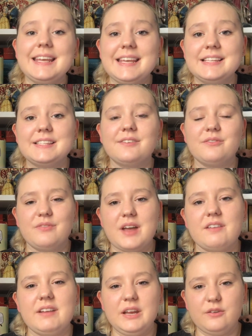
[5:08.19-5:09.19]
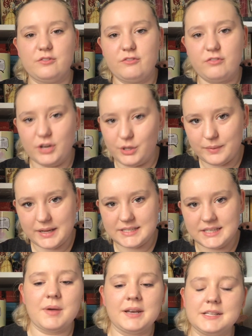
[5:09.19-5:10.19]
is very
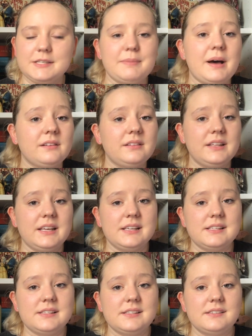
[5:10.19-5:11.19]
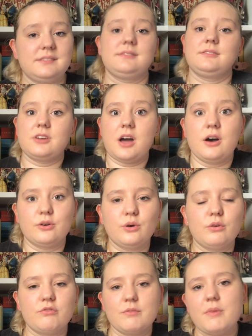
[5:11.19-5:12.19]
fluid and it's about this girl
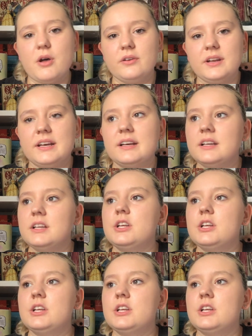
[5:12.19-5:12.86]
called Ramona